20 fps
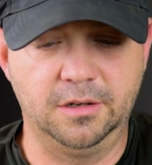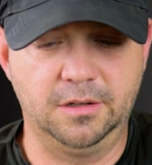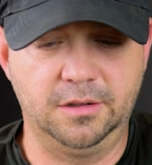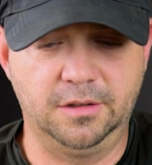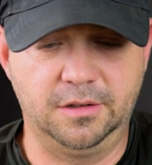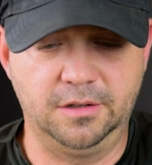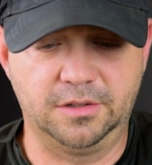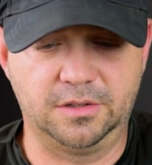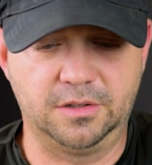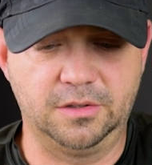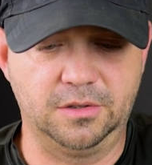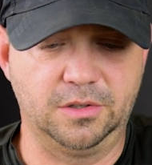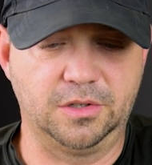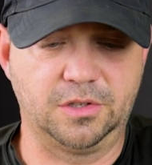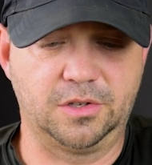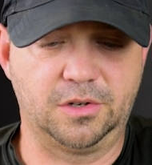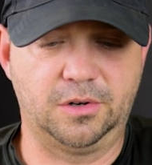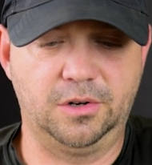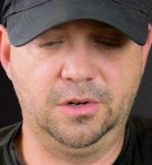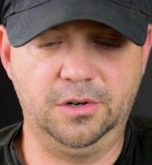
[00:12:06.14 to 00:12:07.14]
this
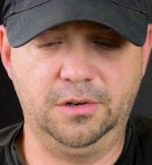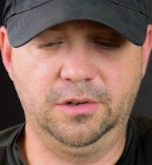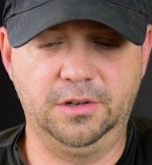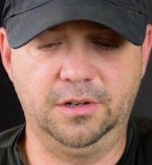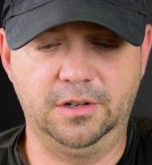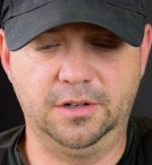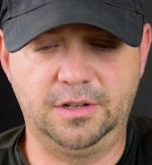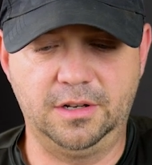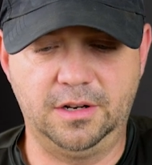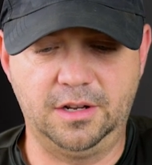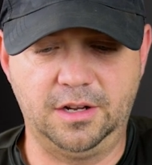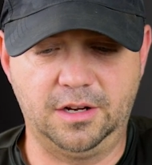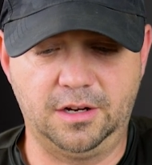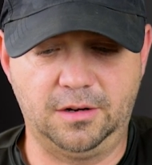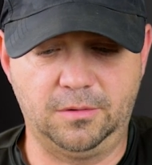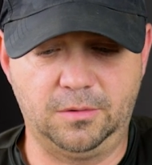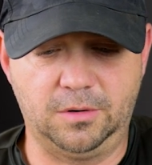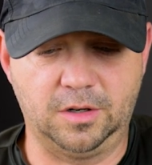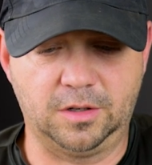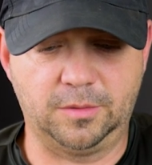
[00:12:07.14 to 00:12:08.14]
is earlier today,
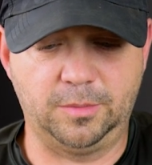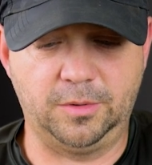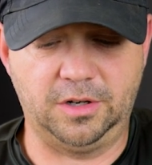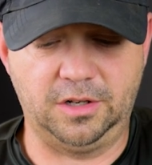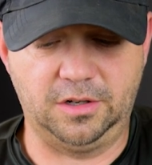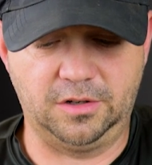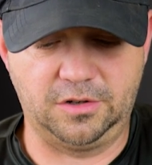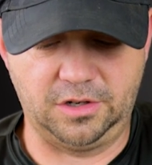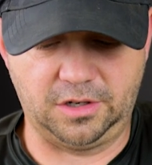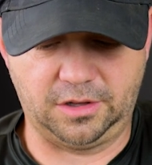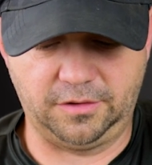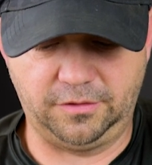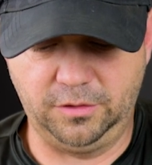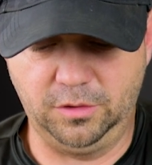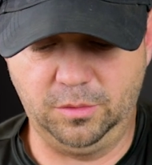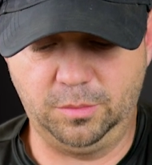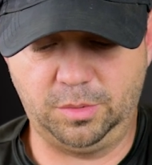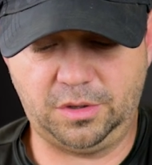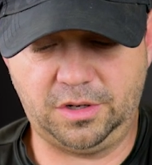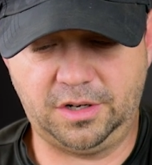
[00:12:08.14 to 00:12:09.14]
I walked by to check the
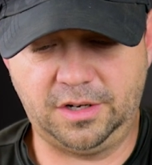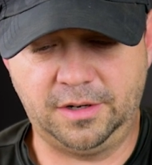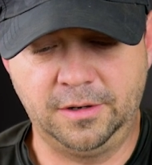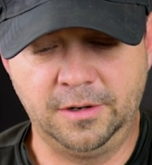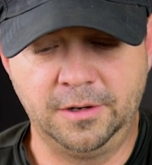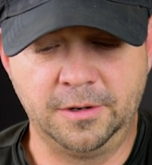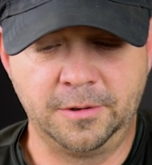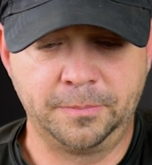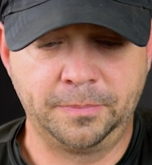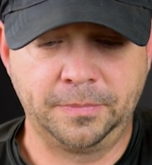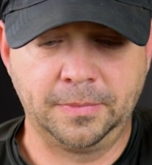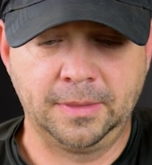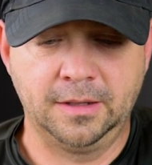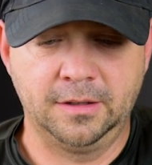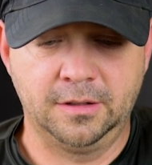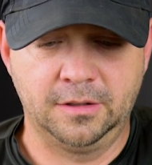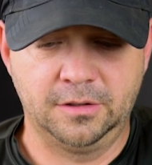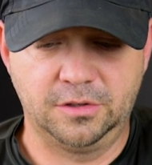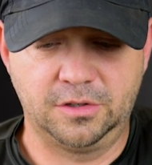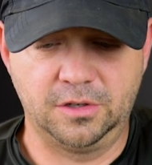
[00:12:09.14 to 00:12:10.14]
food plot.
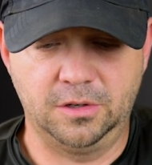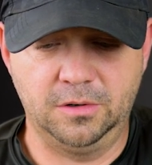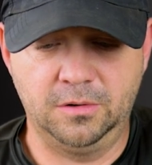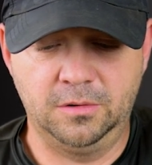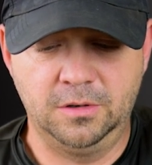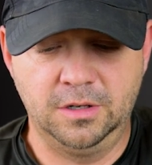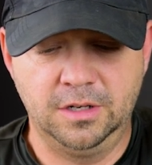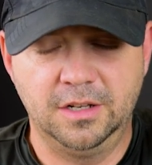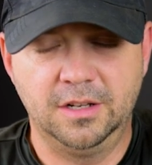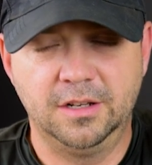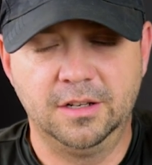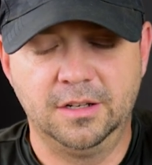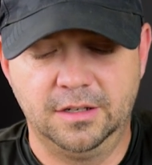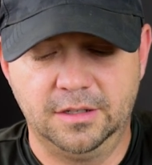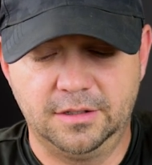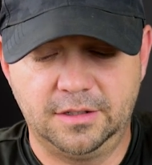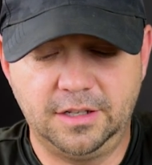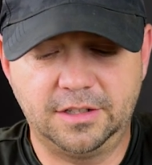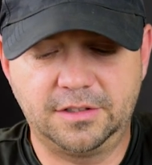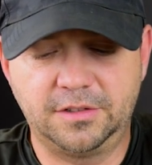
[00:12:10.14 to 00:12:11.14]
So
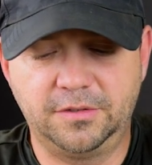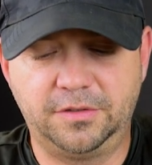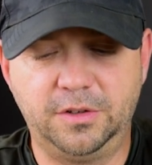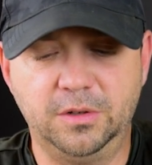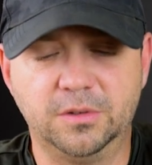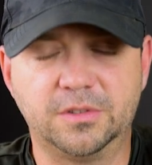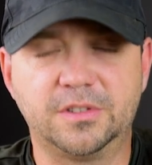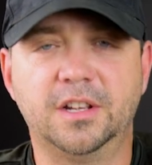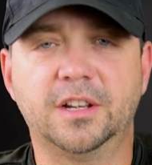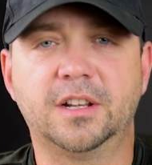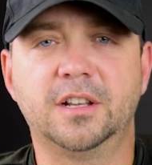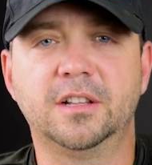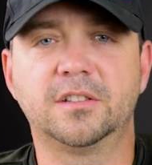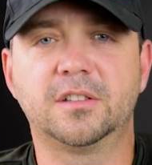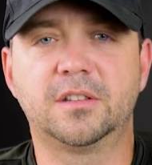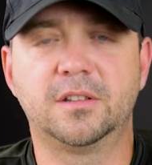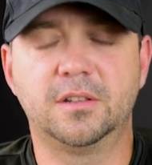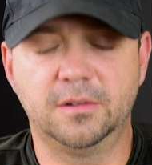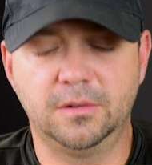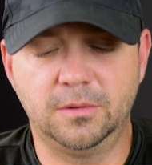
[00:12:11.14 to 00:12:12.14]
it takes a few
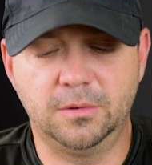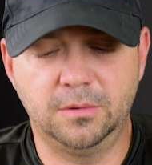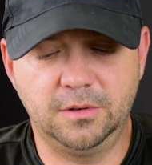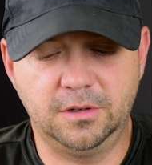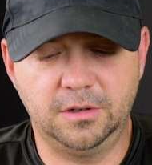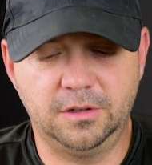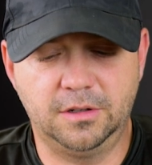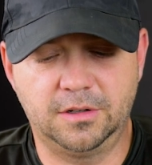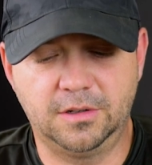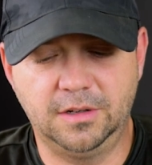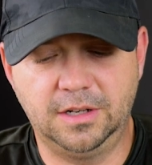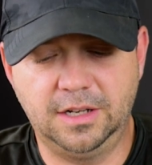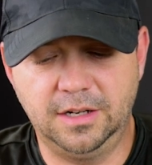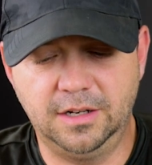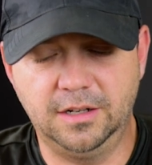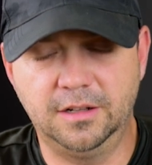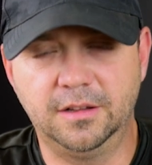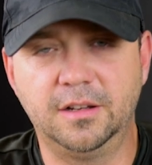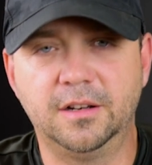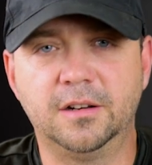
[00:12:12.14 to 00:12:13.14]
seconds to get
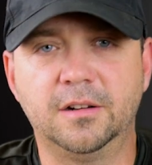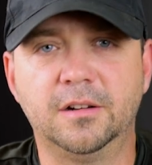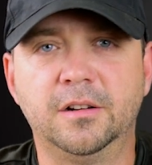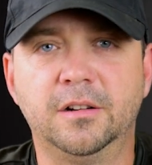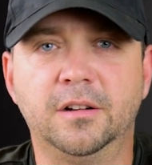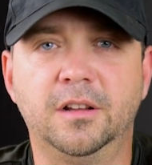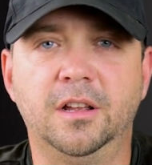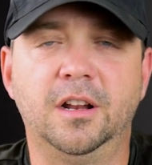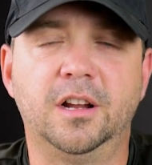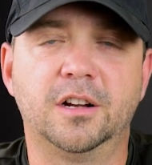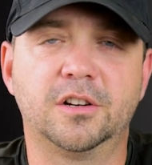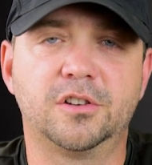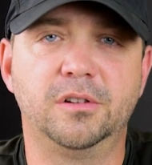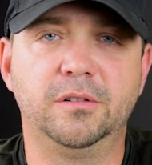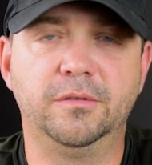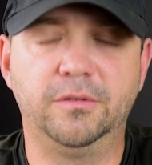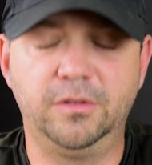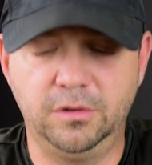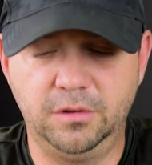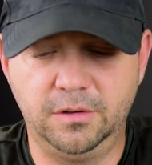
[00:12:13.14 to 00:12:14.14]
in there and
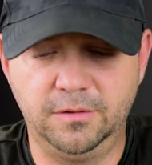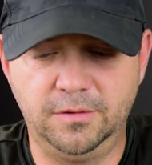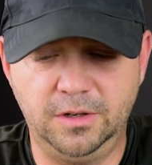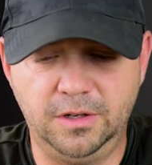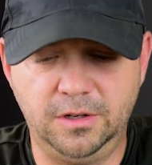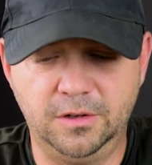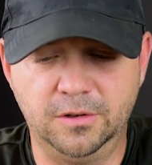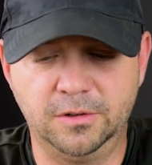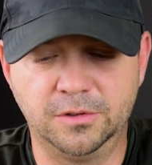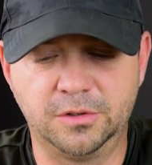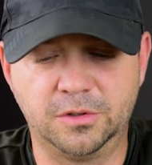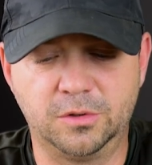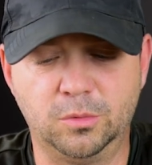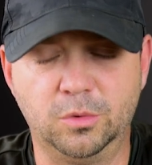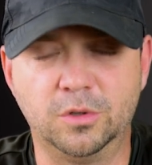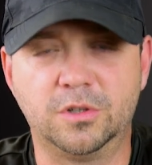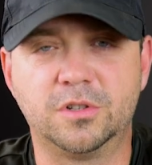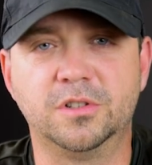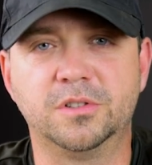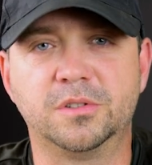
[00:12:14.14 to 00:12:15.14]
actually view the videos,
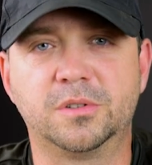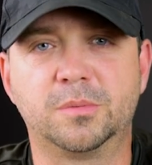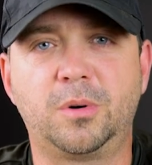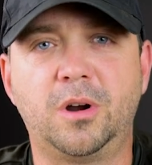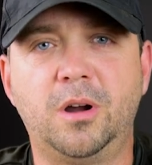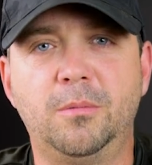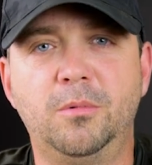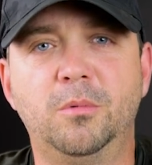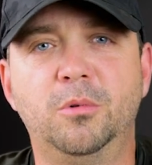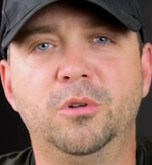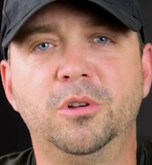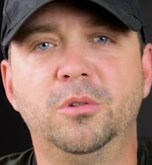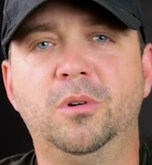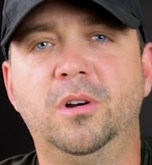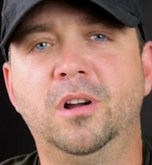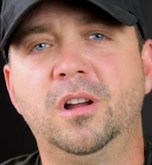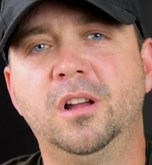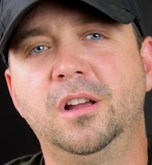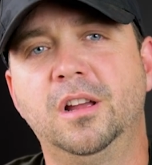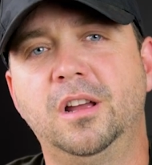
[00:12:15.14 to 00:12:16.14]
which is probably
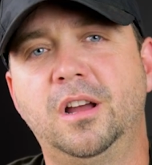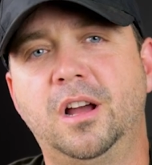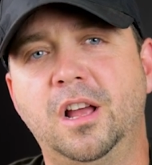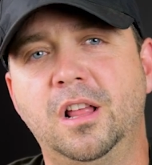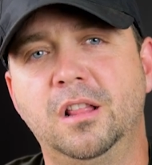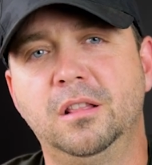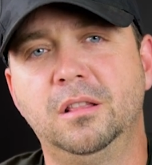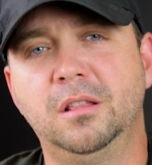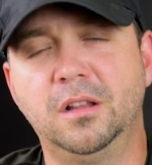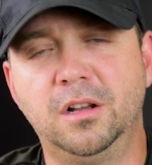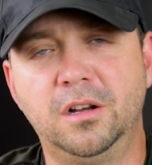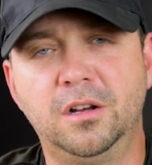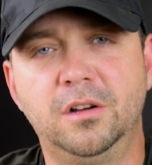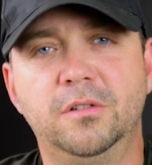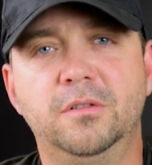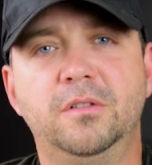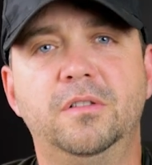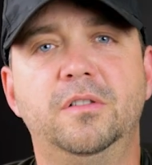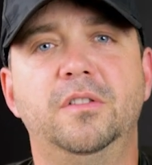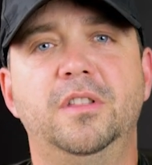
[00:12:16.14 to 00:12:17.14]
why I
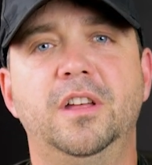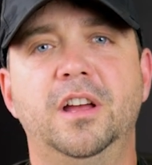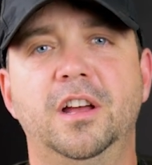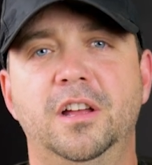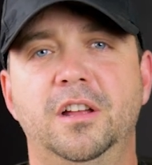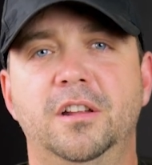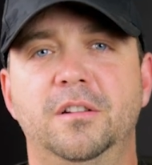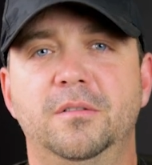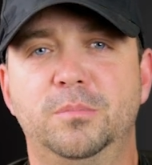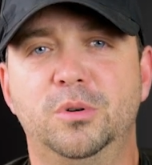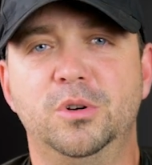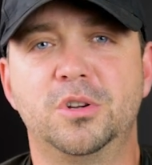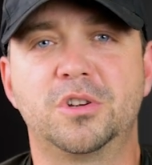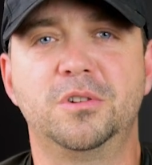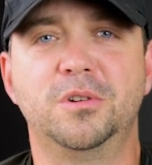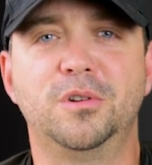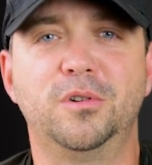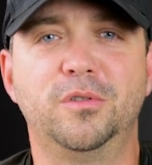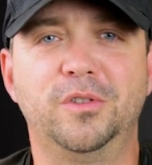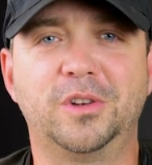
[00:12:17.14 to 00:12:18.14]
love that push
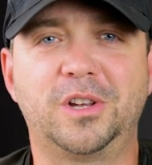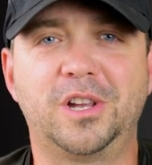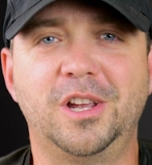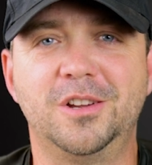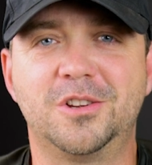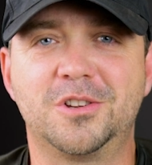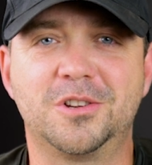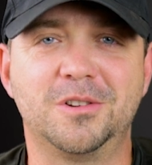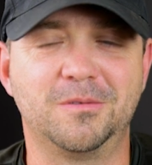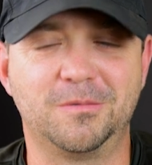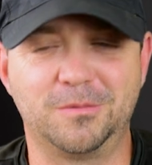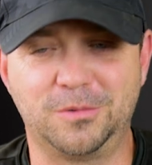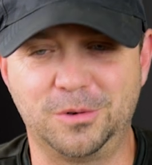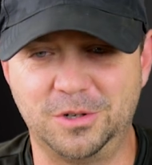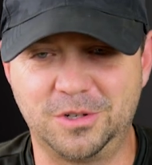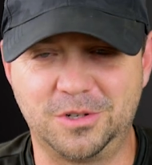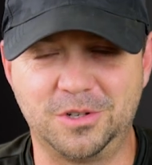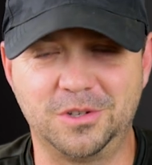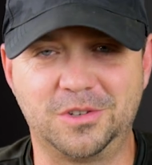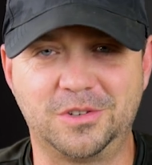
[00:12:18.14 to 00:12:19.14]
notification
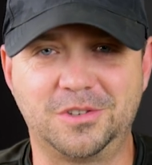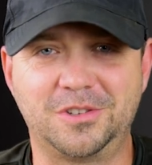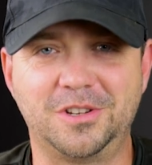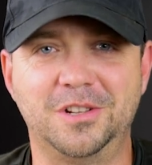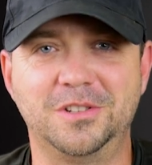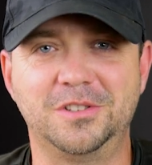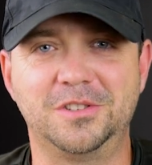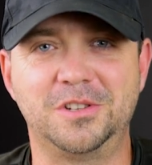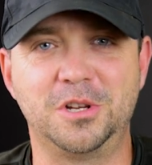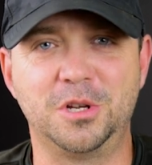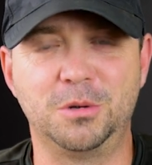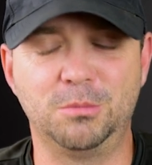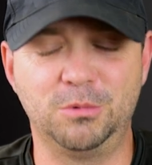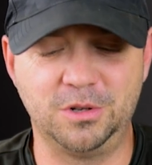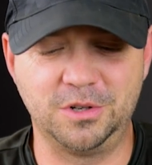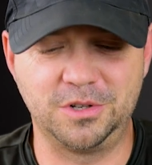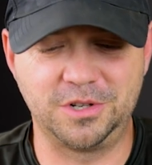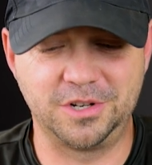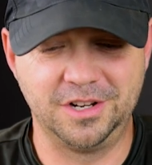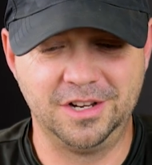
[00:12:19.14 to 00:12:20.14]
where it just sends the
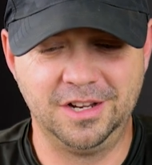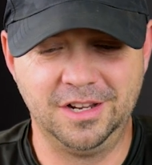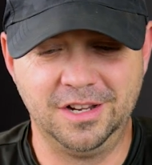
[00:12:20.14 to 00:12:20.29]
image,